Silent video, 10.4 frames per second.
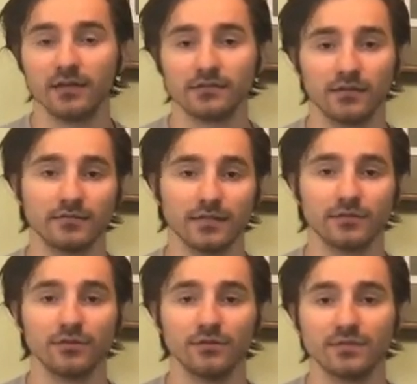So I'd say
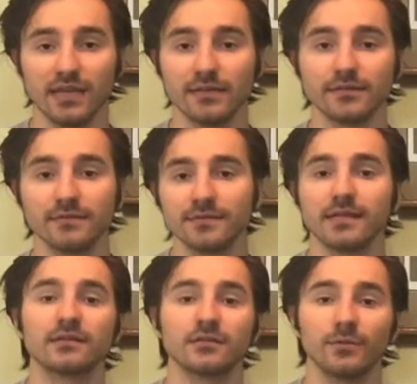2 sets of
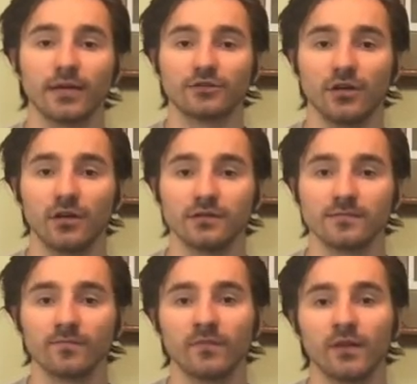6 quick draws